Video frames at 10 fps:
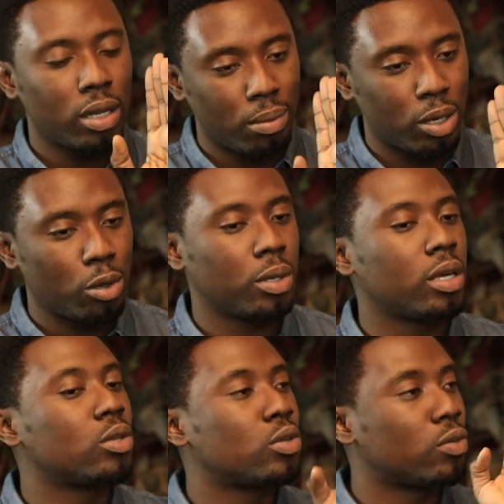The minute we
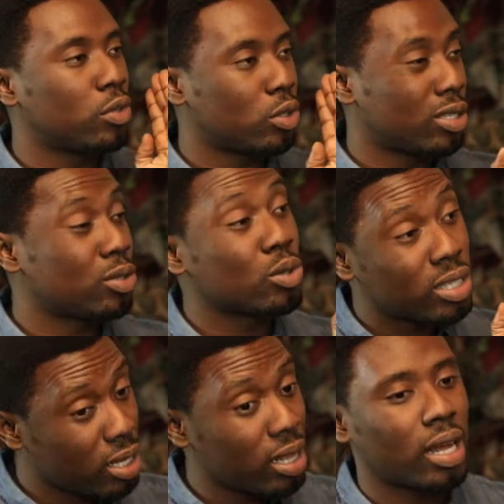begin to to
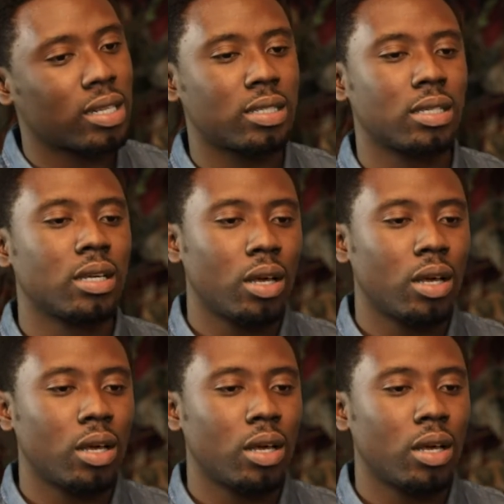see that,